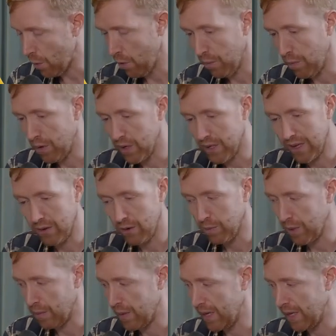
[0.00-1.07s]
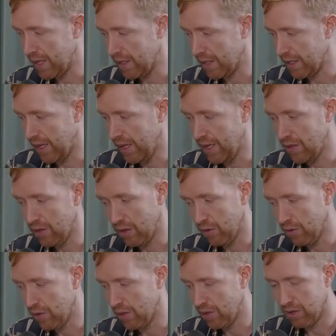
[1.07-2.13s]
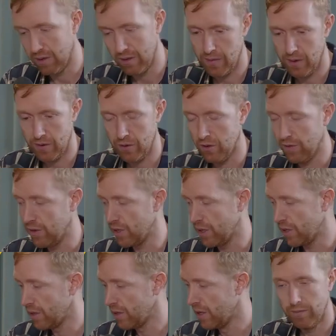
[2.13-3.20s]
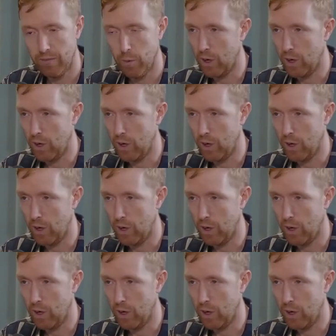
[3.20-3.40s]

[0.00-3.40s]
onboard and optimize key solution services,